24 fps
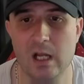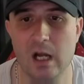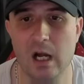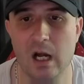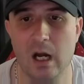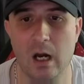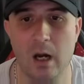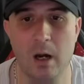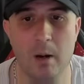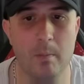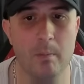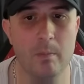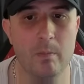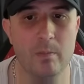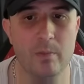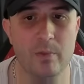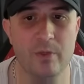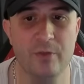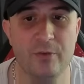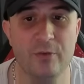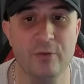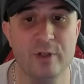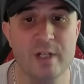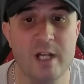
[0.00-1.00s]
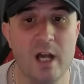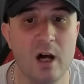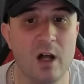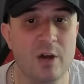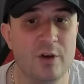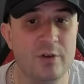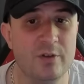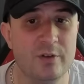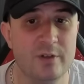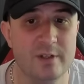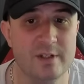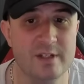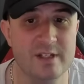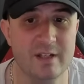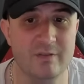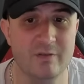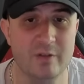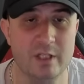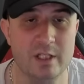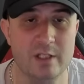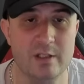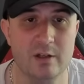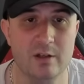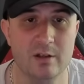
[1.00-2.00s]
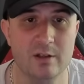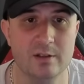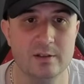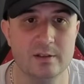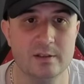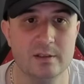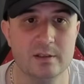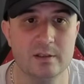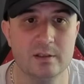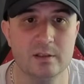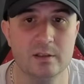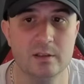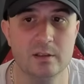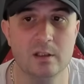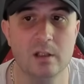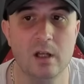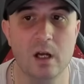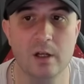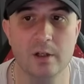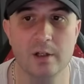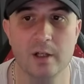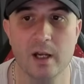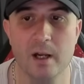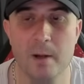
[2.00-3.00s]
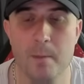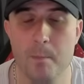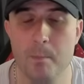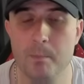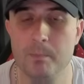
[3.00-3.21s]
$370. Okay.